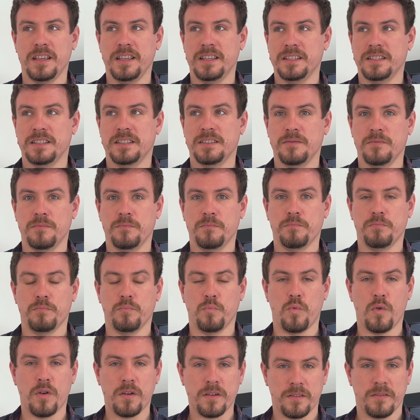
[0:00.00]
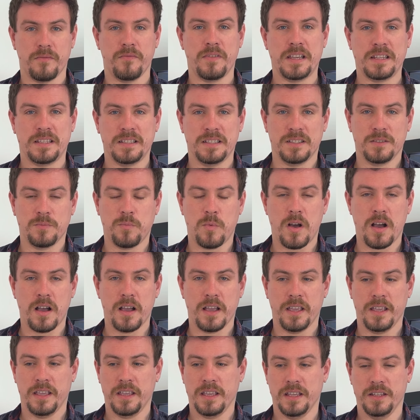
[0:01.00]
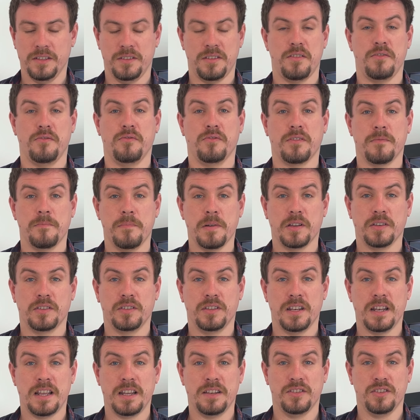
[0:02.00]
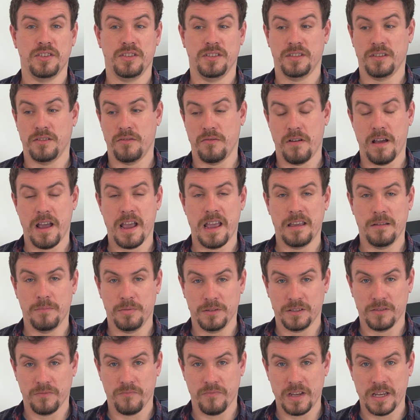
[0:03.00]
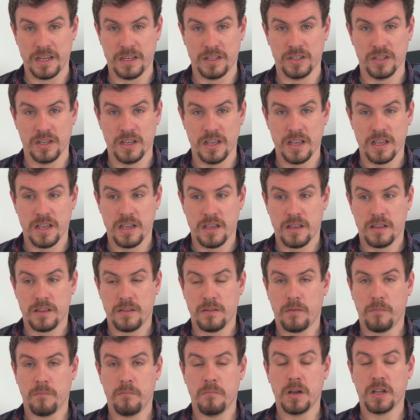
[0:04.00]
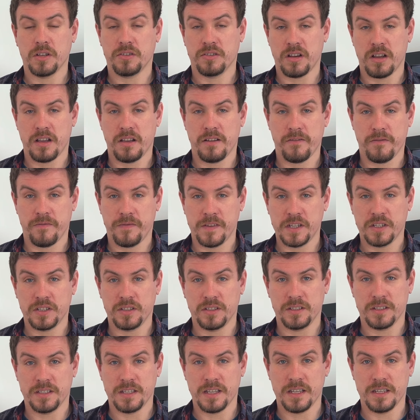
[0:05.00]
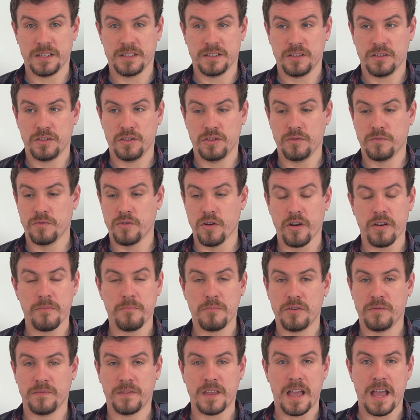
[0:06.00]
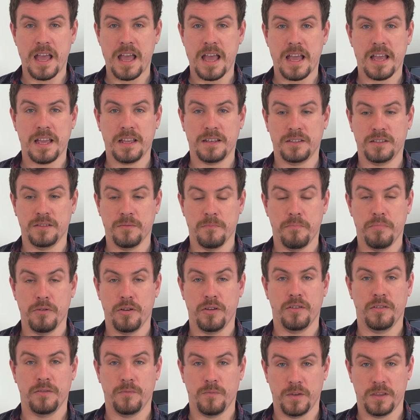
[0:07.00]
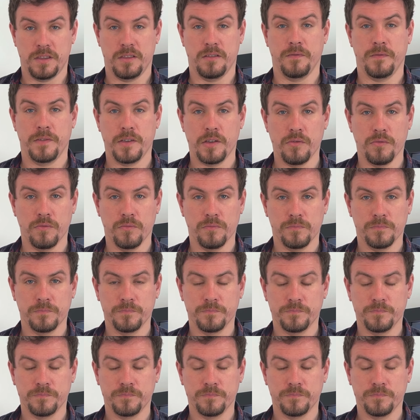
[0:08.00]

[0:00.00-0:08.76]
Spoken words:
is one of the reasons why internal combustion engines are not able to reach much higher efficiencies. You've got to move that air to burn with the fuel.